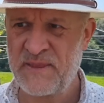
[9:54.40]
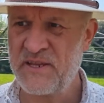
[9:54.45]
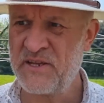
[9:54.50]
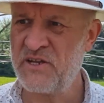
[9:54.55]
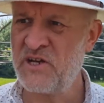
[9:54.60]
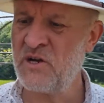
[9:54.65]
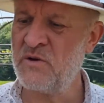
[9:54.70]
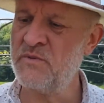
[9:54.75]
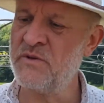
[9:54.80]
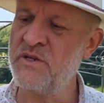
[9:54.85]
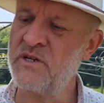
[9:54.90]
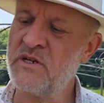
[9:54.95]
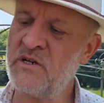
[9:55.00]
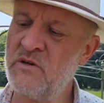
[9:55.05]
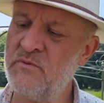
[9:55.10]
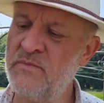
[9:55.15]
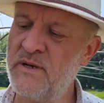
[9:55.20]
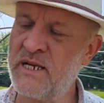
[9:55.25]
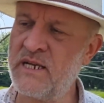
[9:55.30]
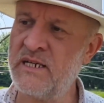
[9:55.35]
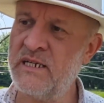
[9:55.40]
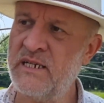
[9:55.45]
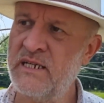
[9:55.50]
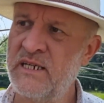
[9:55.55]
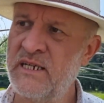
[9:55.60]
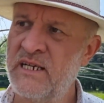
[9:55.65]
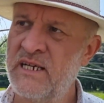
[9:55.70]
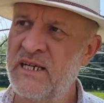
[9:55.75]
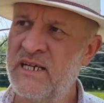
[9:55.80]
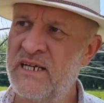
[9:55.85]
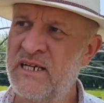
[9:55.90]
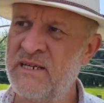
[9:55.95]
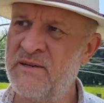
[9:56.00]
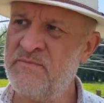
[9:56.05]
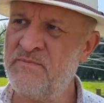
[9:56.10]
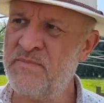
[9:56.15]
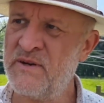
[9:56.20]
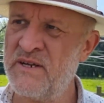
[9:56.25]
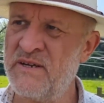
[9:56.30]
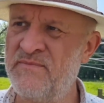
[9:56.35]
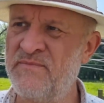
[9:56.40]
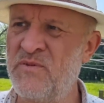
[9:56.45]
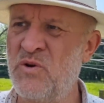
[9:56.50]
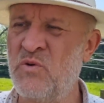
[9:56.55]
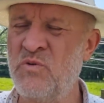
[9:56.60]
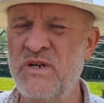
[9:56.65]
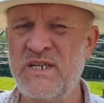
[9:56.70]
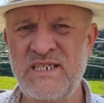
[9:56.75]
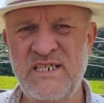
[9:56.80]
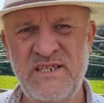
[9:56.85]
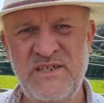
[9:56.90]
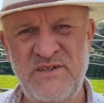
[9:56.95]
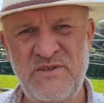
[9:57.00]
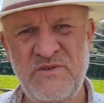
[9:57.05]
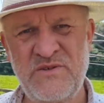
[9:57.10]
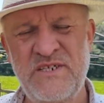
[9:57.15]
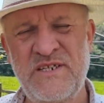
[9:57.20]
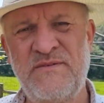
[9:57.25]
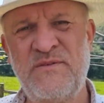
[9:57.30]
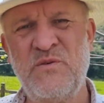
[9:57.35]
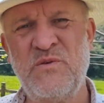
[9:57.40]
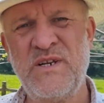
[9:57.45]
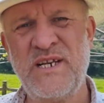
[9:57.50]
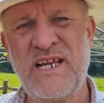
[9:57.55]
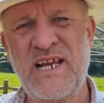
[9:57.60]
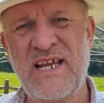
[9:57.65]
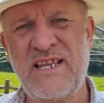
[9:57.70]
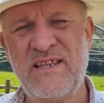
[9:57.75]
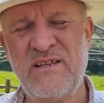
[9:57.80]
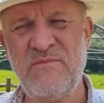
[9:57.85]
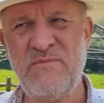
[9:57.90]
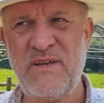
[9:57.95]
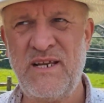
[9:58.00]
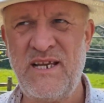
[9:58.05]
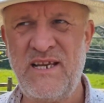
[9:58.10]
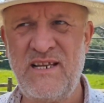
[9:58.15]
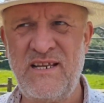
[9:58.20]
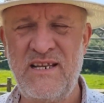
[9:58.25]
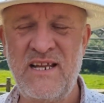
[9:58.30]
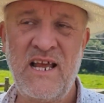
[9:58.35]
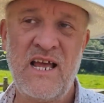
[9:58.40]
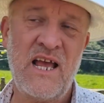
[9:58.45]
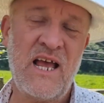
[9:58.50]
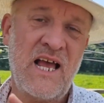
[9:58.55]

And cope with the cold better. But all this unusual stuff, you want to get them in